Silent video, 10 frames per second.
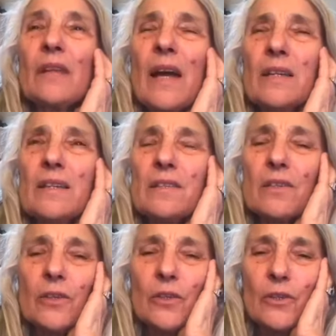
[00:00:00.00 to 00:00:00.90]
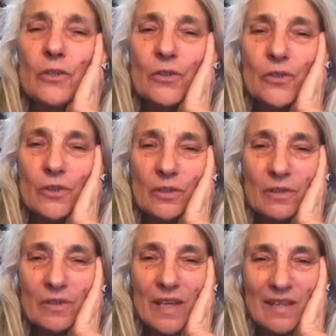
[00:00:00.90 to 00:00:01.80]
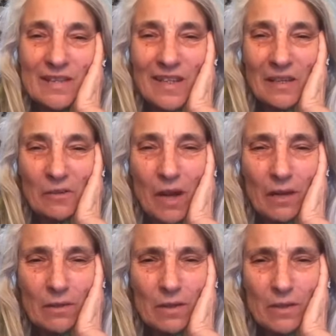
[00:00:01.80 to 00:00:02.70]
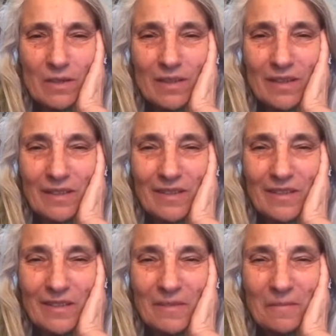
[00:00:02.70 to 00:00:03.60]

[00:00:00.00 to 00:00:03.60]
that is a huge testing ground, isn't it?